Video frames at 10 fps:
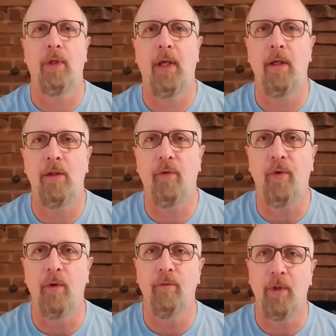a
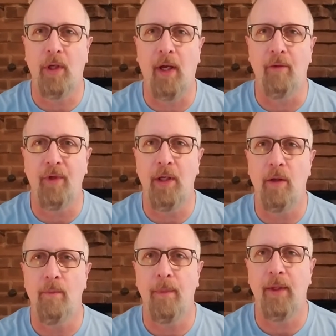different kind of
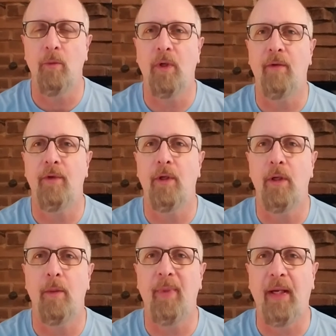video than what I've done
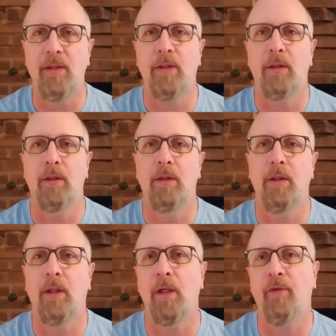in the past.
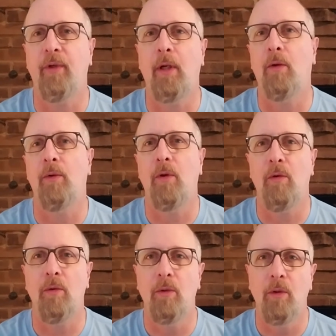And honestly, I don't
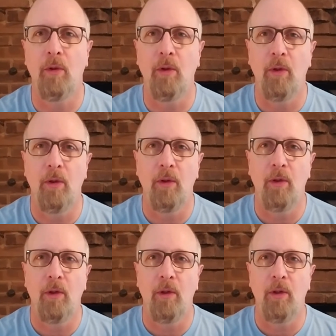know
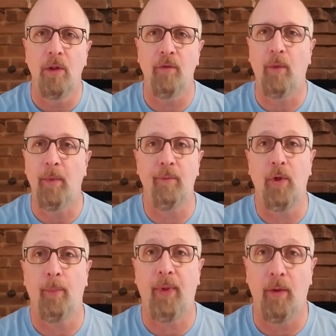if I'm even
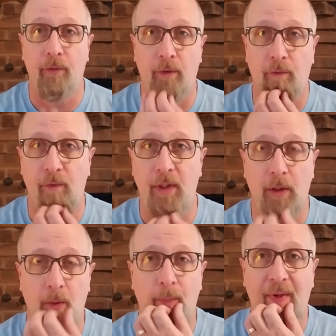going to post this
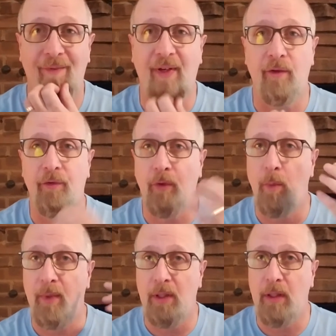video, but I've had
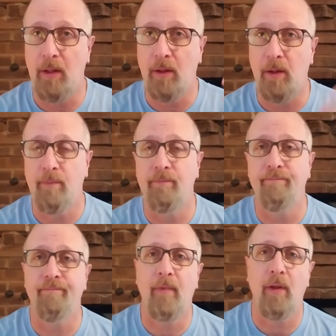so many
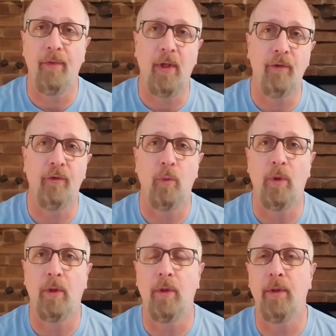thoughts
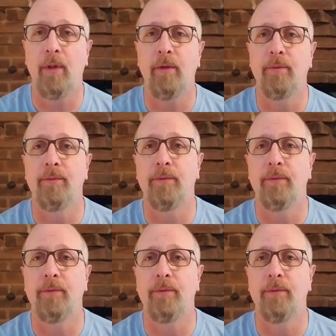swirling and